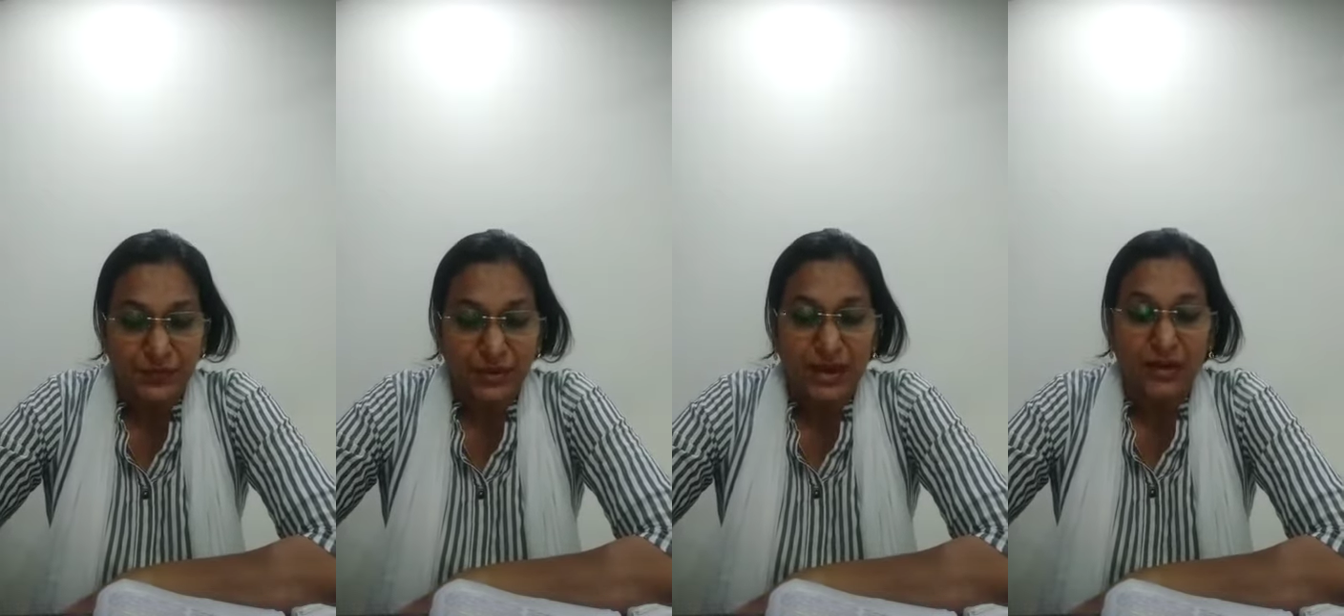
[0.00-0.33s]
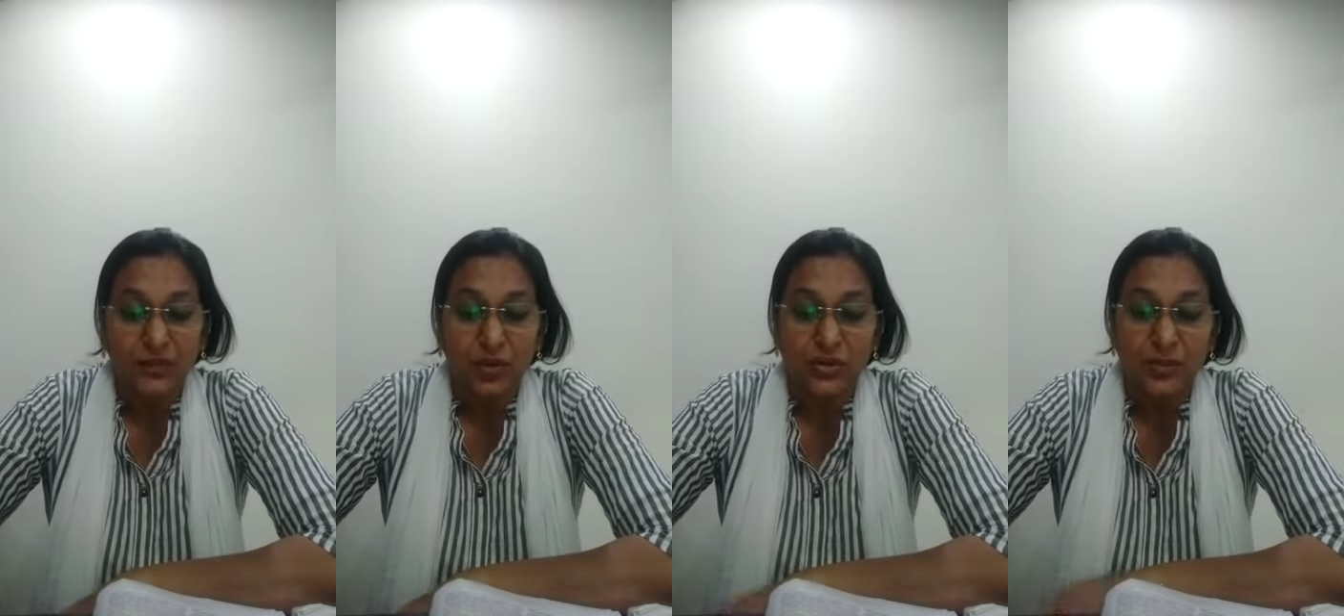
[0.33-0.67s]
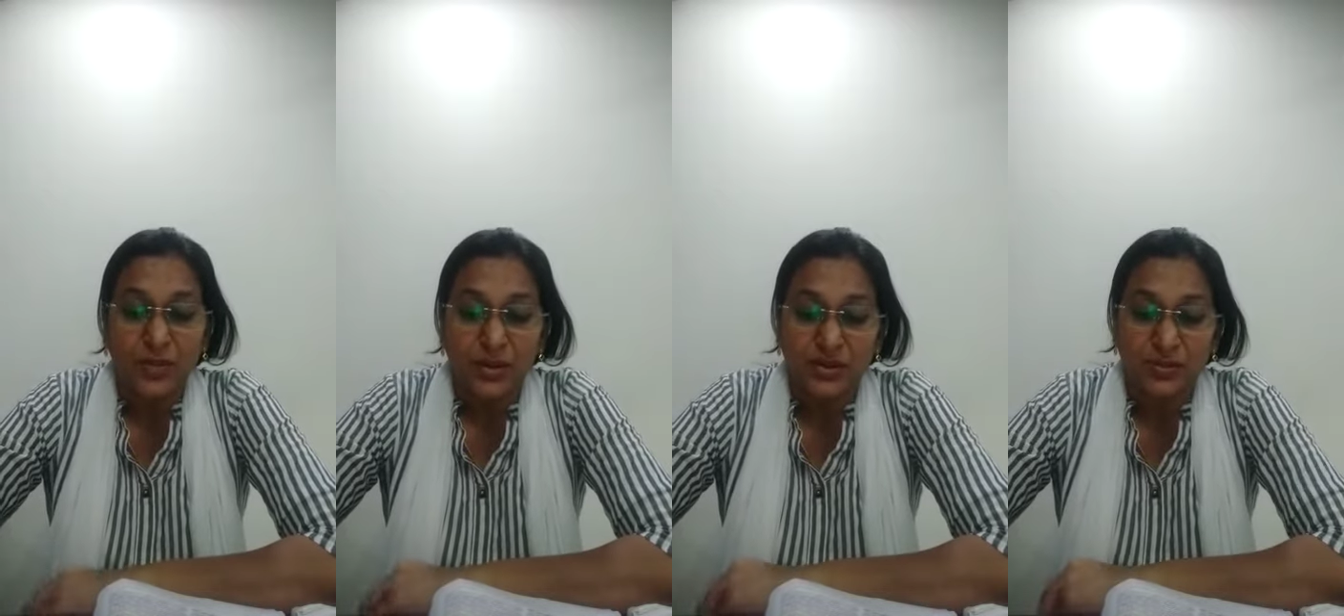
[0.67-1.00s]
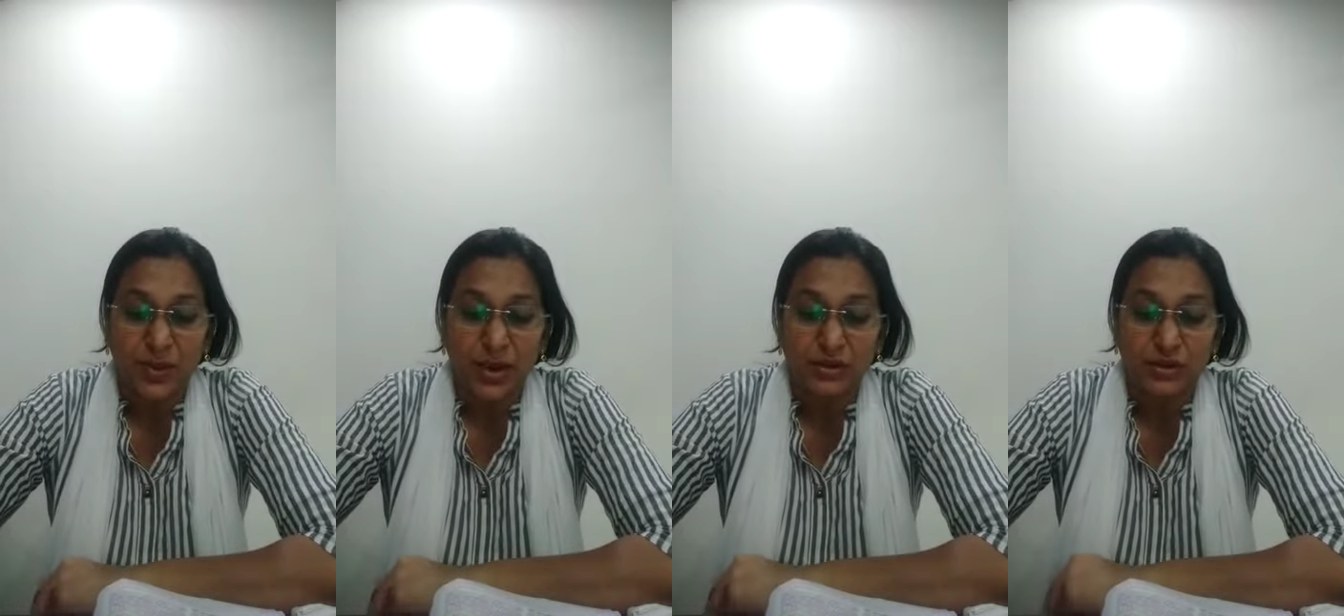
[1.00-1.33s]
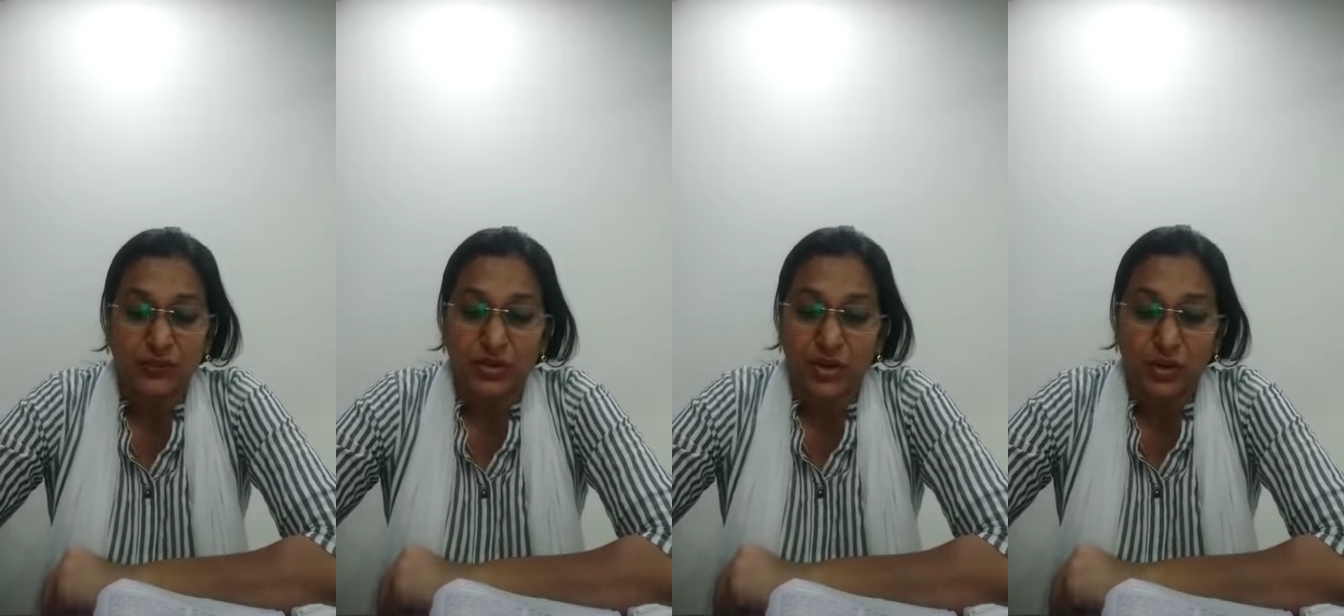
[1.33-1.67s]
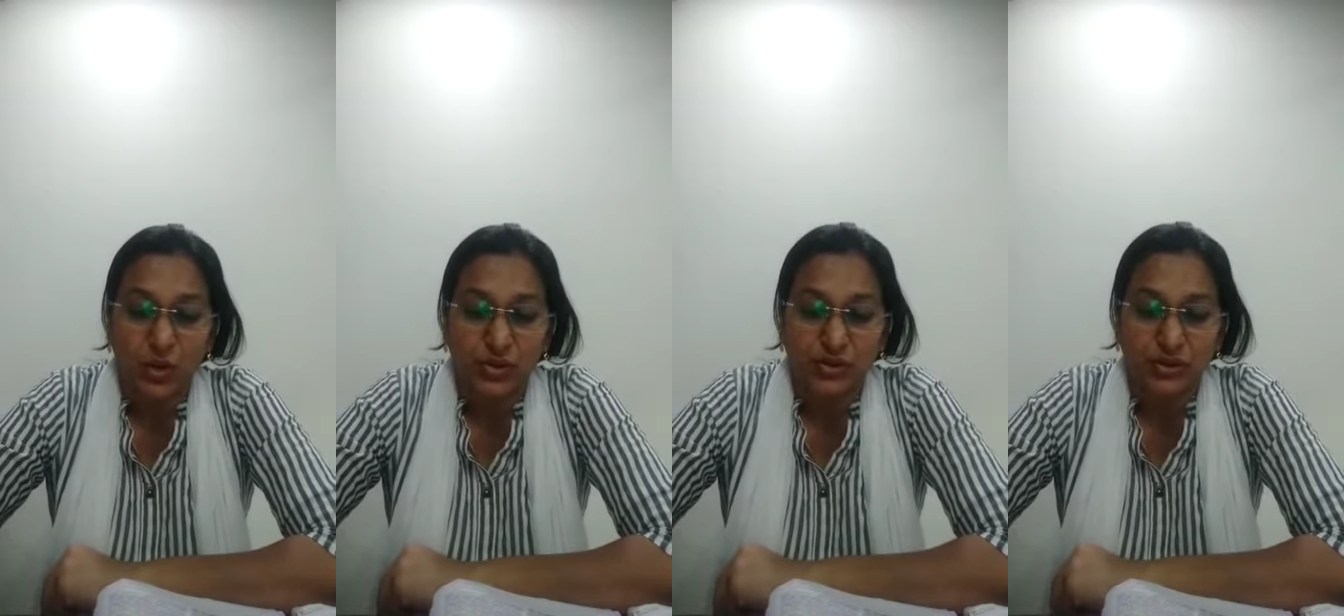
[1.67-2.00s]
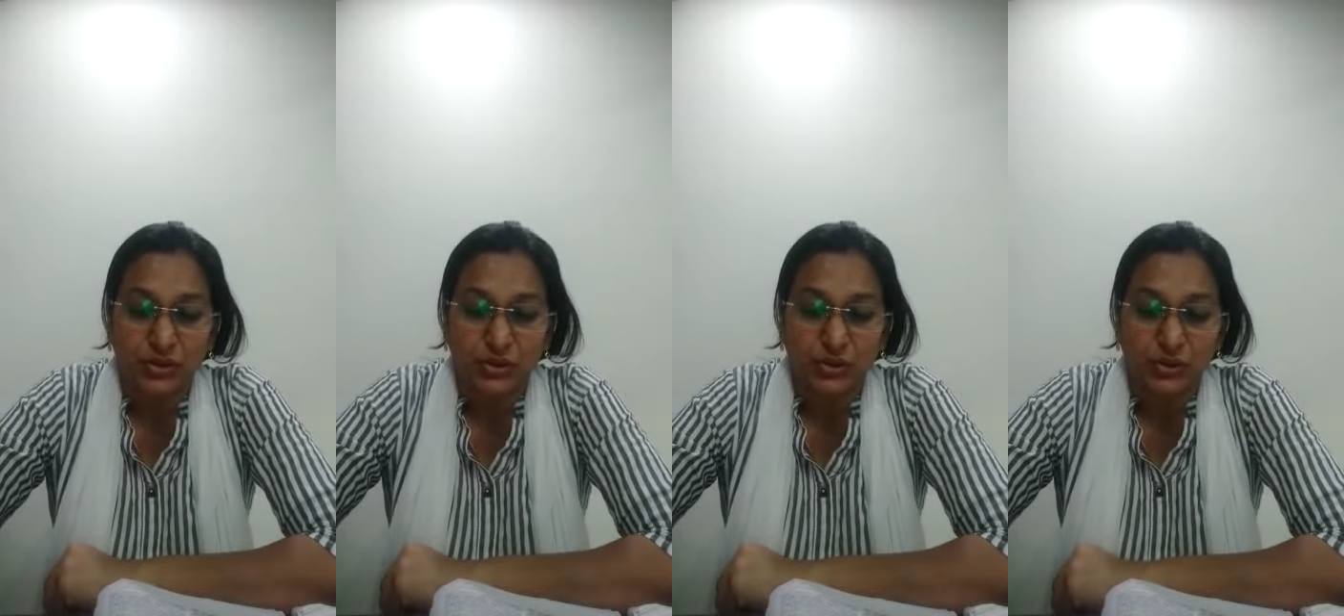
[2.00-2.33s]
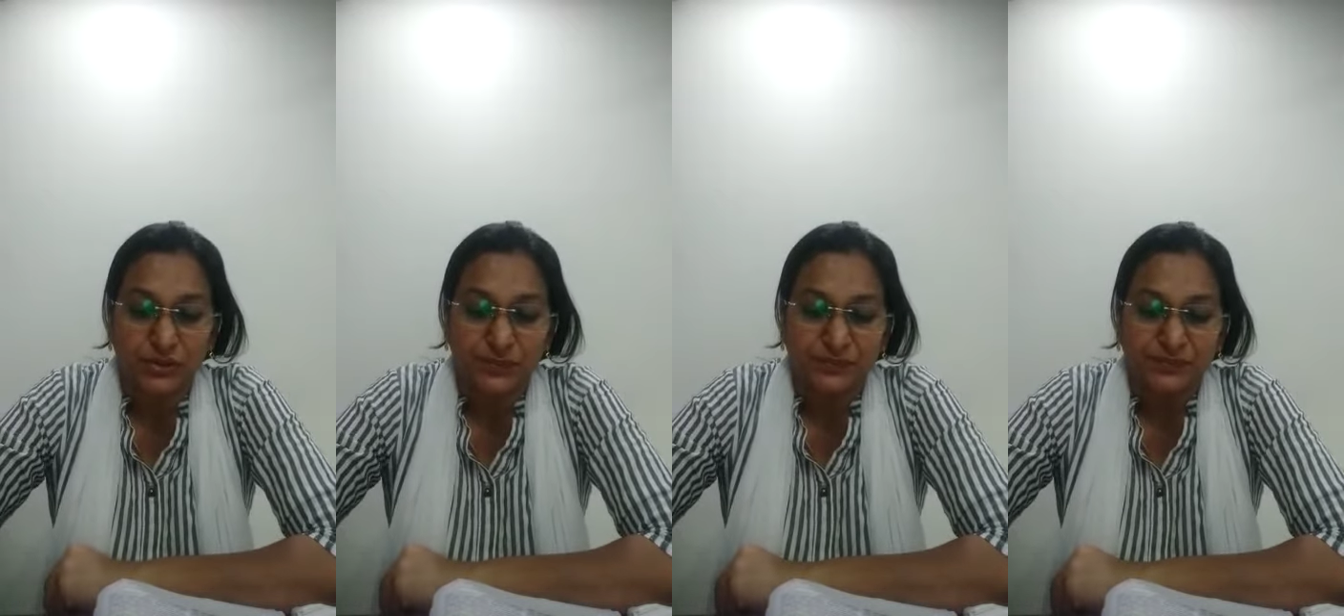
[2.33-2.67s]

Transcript: That was the best part of their constitution.